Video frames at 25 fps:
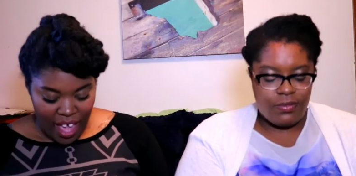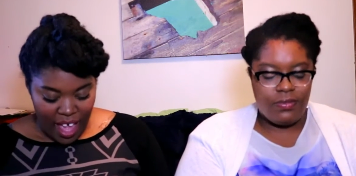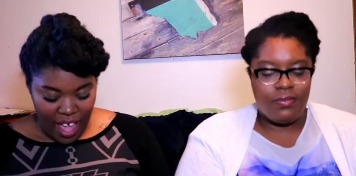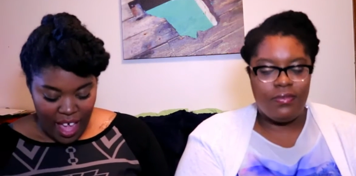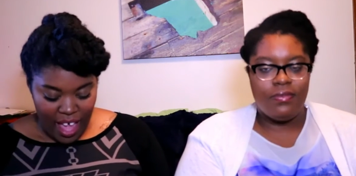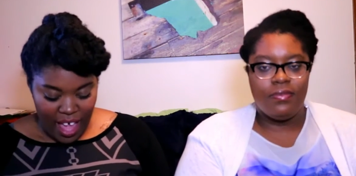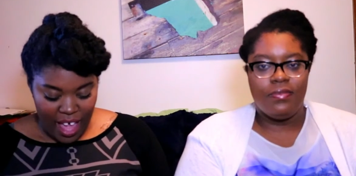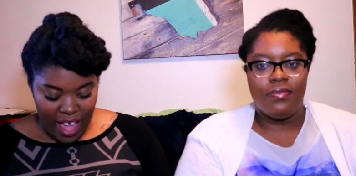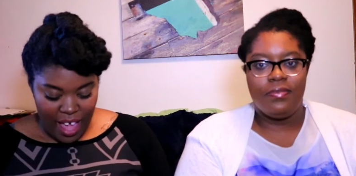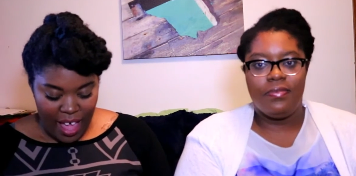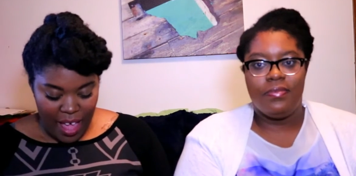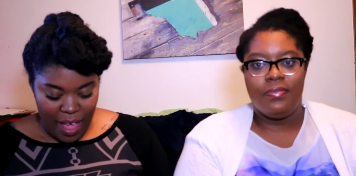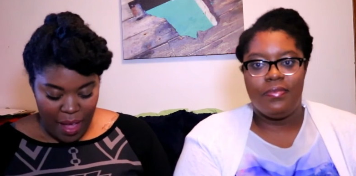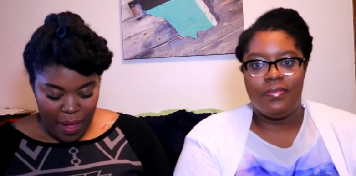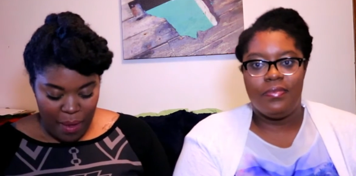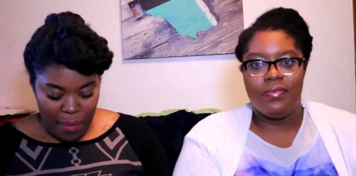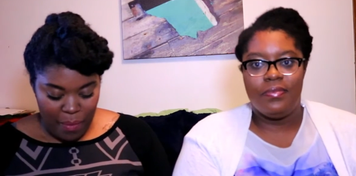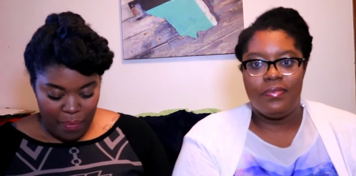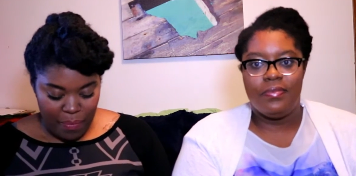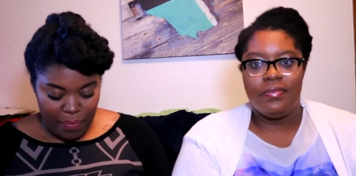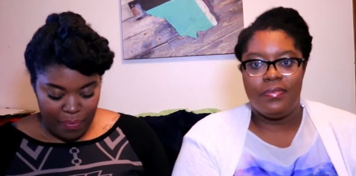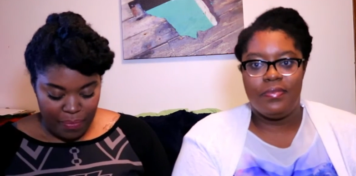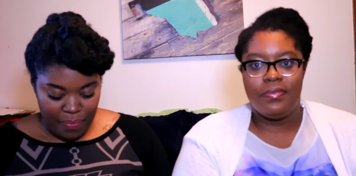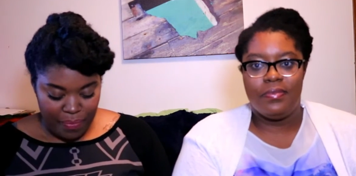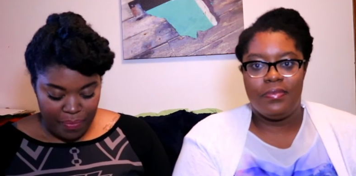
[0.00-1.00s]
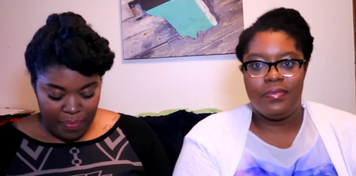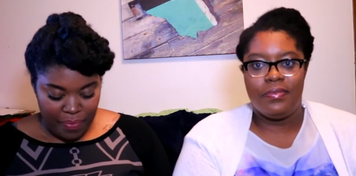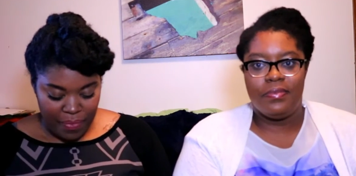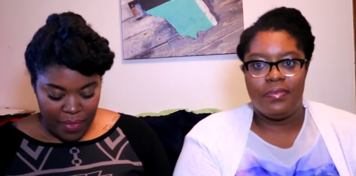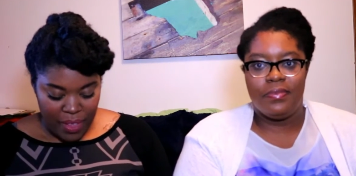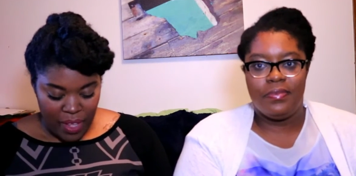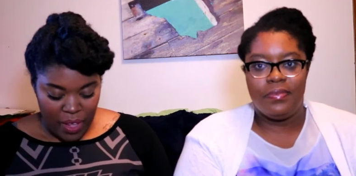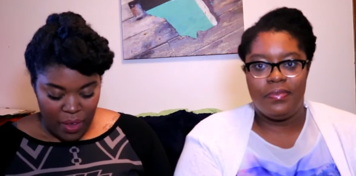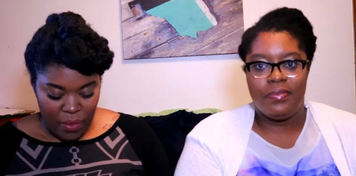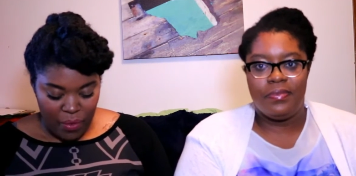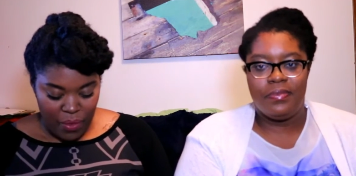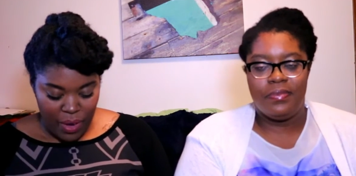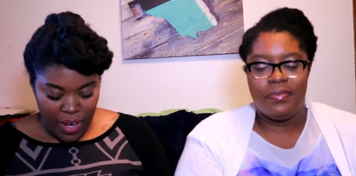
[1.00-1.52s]
Speaker 1: Um...
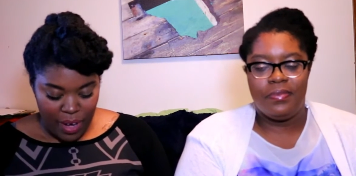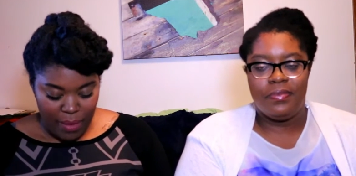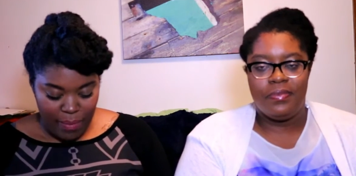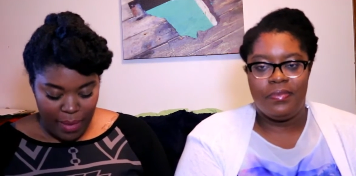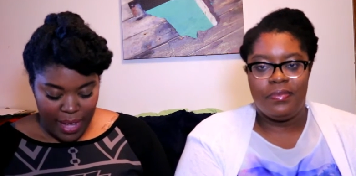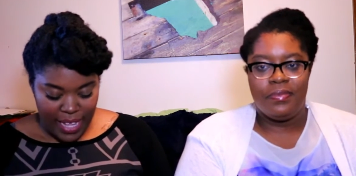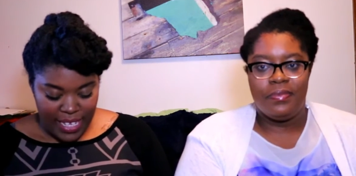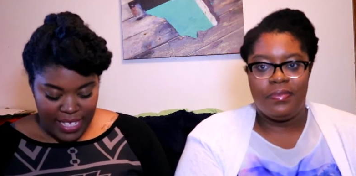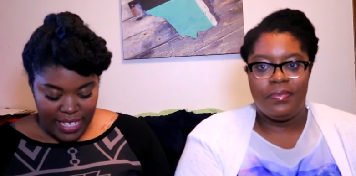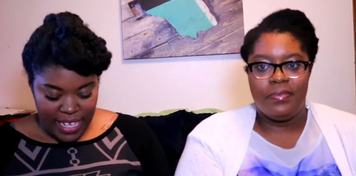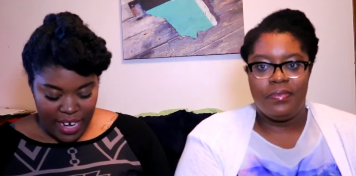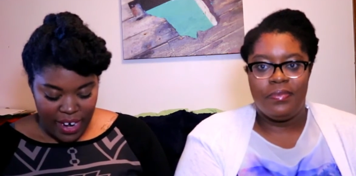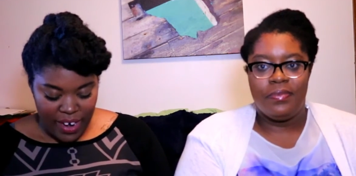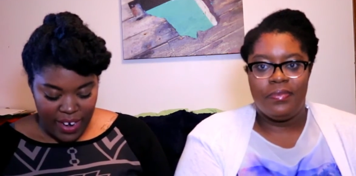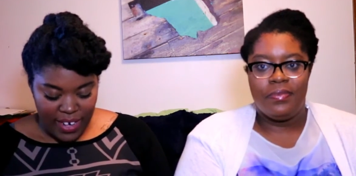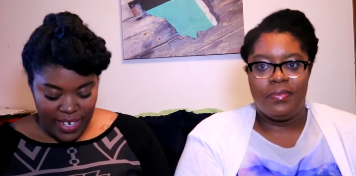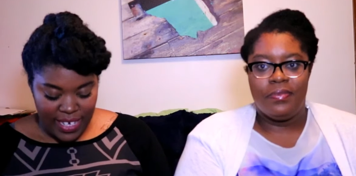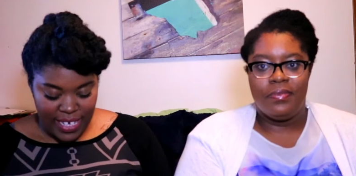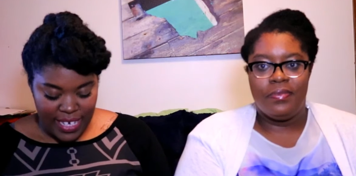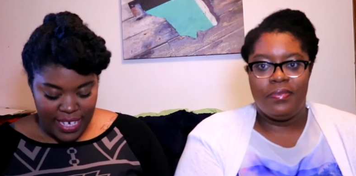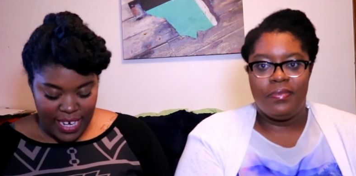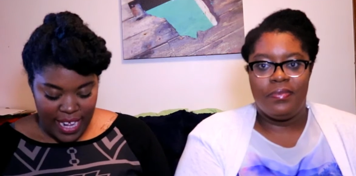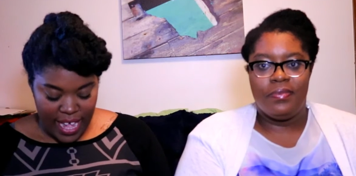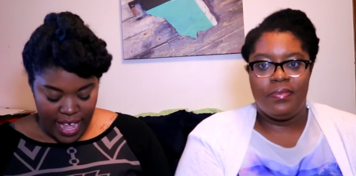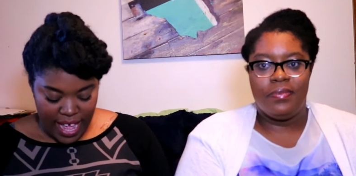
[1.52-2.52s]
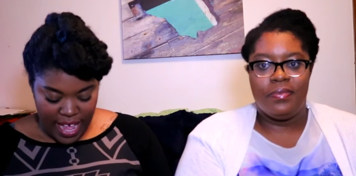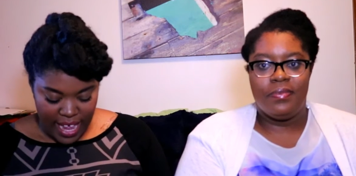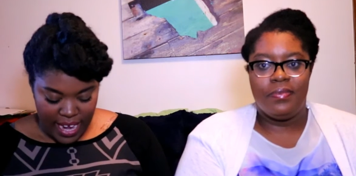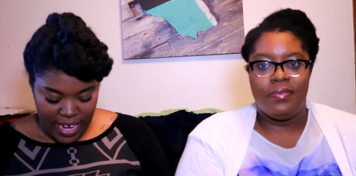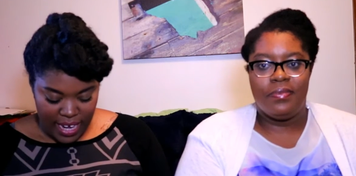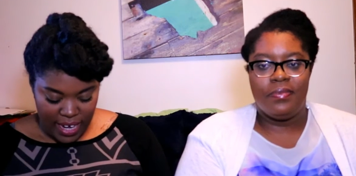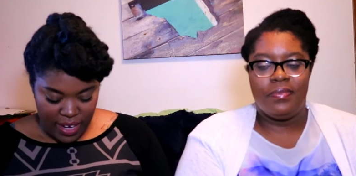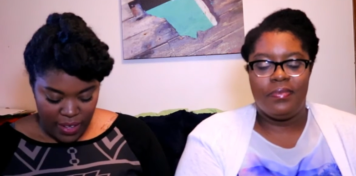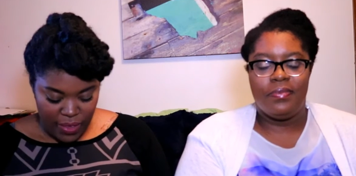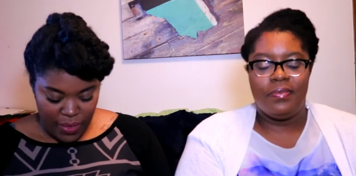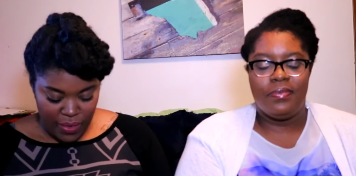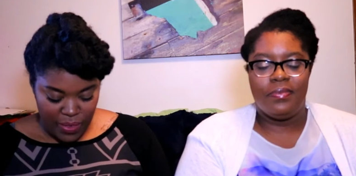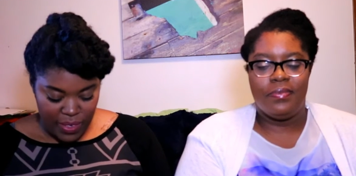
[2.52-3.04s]
Written by Sarah
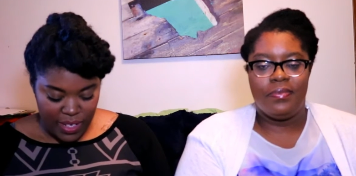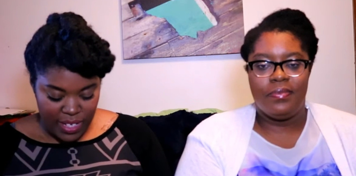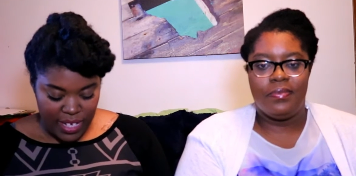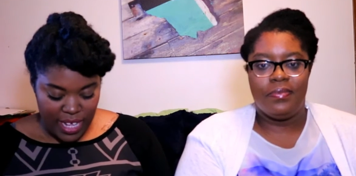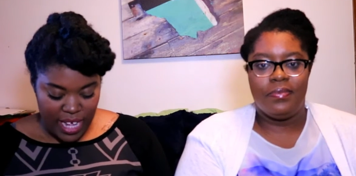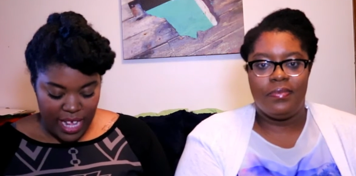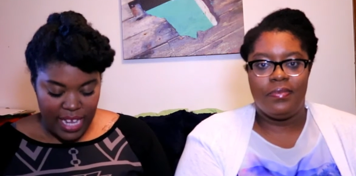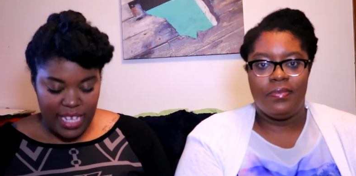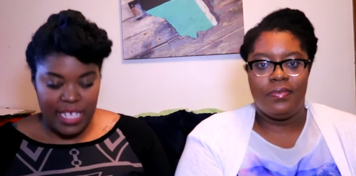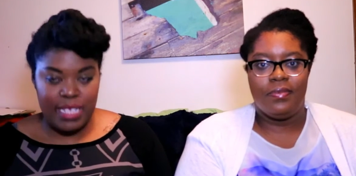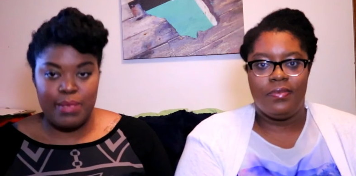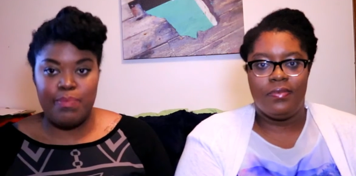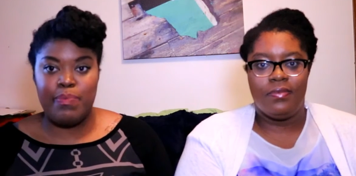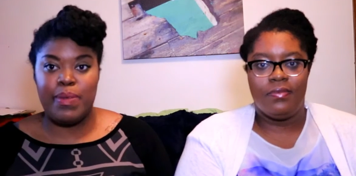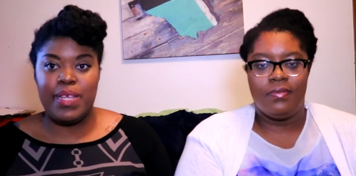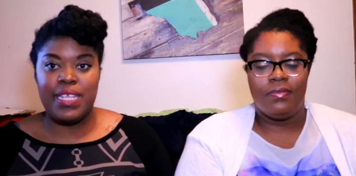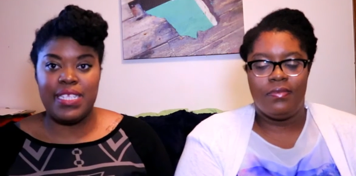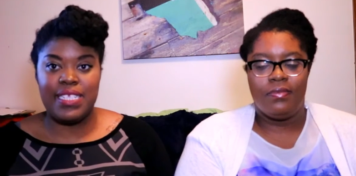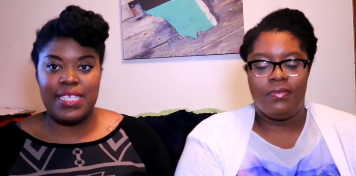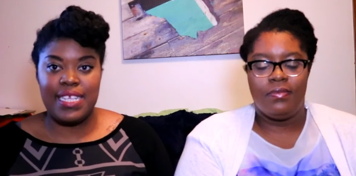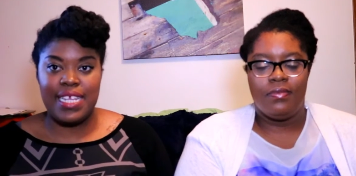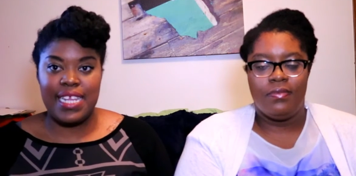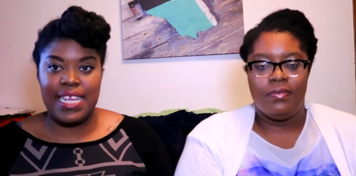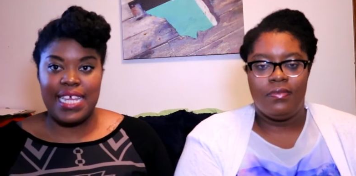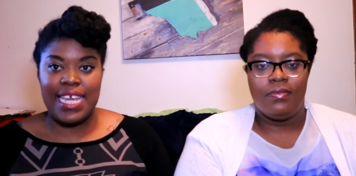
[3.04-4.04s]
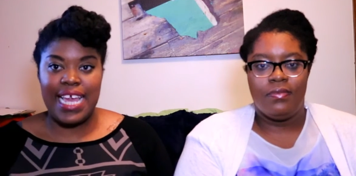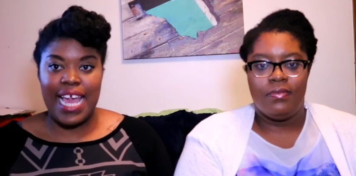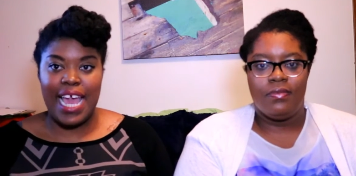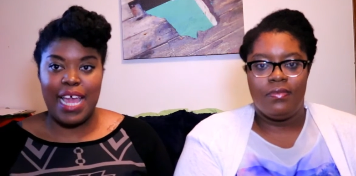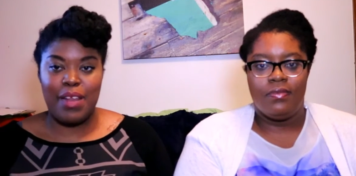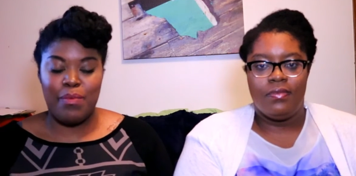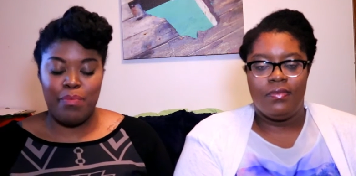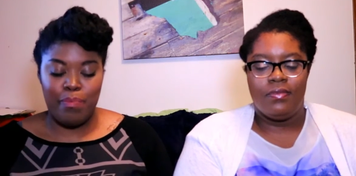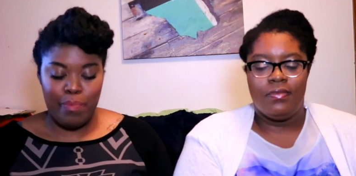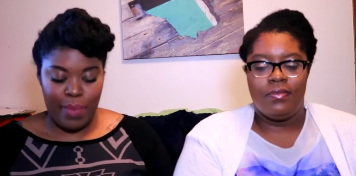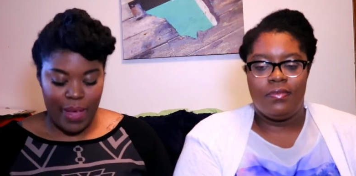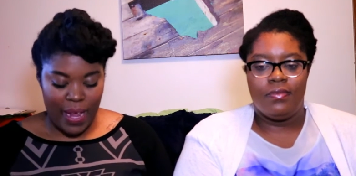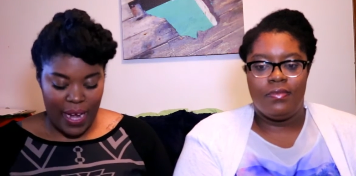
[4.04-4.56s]
Dunn, who's done Spin City
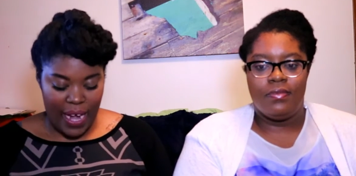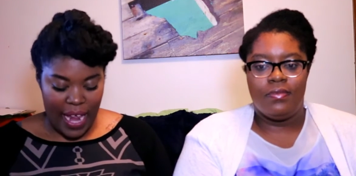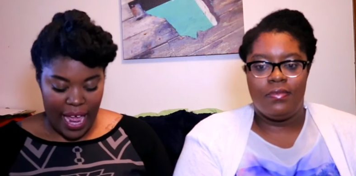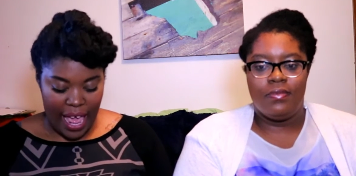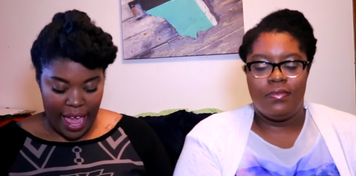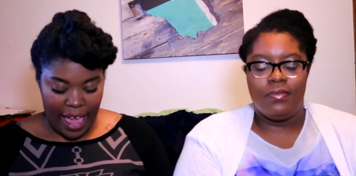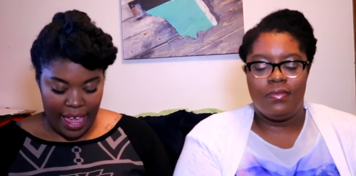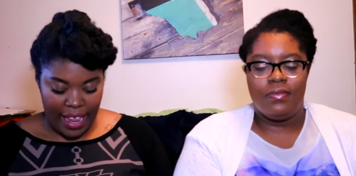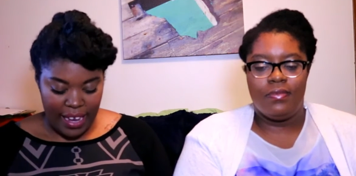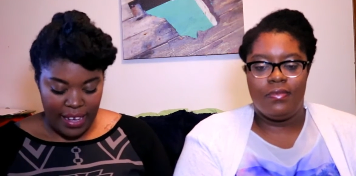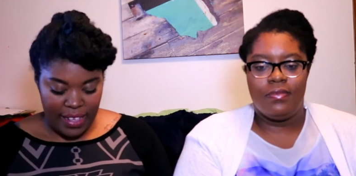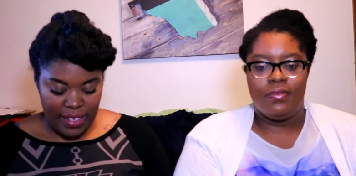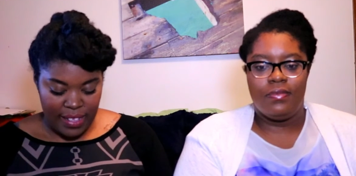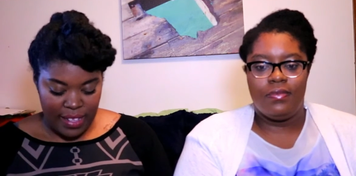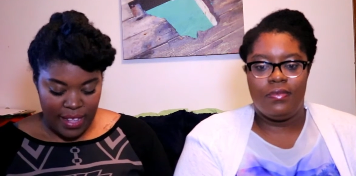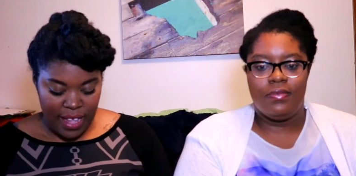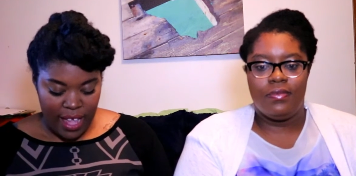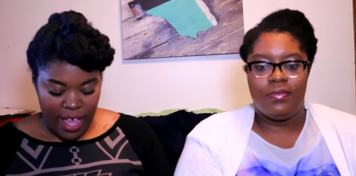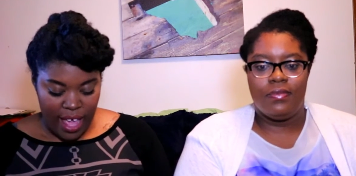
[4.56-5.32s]
and Bunheads.